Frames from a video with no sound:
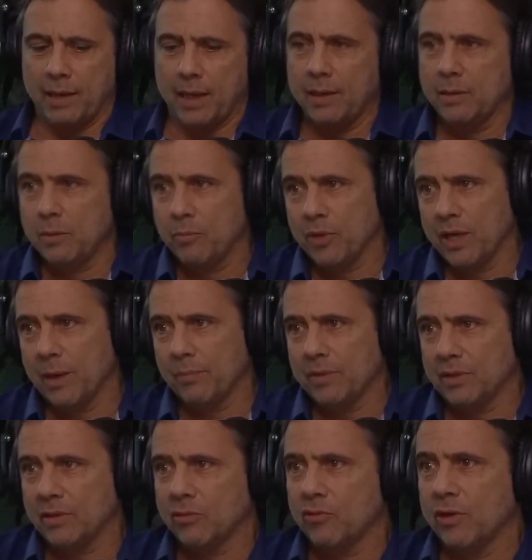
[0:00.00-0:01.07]
you bring up
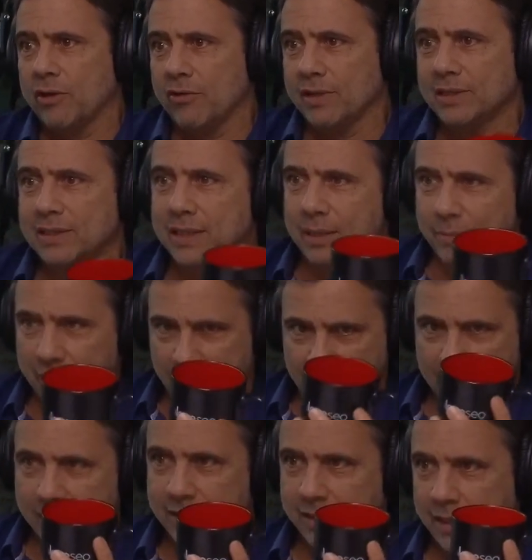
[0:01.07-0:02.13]
the triggering
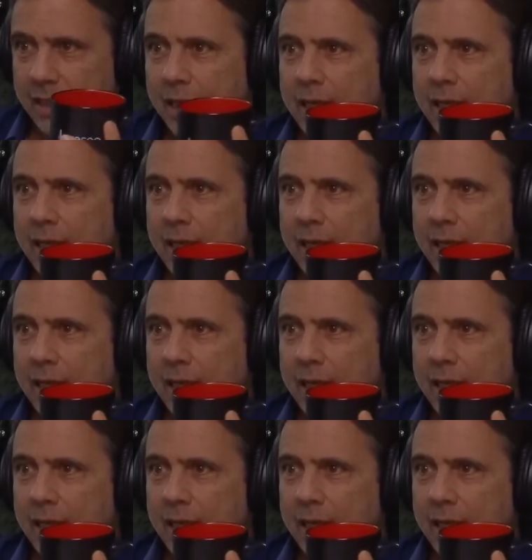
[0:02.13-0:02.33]
stimulus,